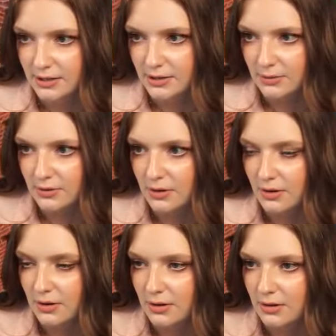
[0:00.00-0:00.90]
Go
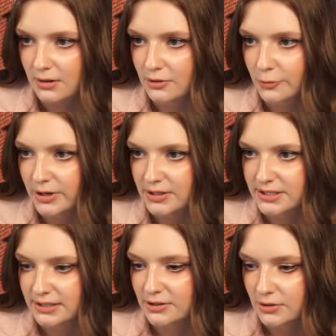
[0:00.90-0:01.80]
call a
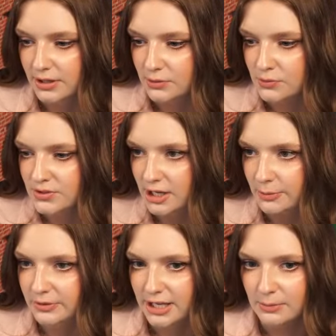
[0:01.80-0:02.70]
paratechnic. Okay, who's
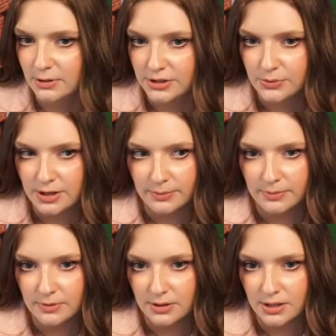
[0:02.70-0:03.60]
up? Gabriel, are you up?
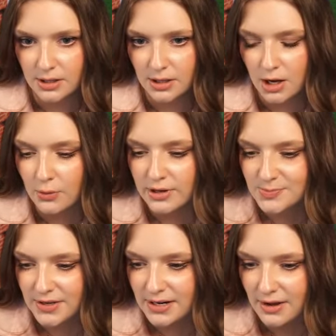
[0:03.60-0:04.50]
Oh, he's
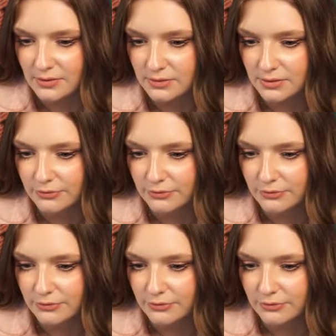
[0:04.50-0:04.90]
been at the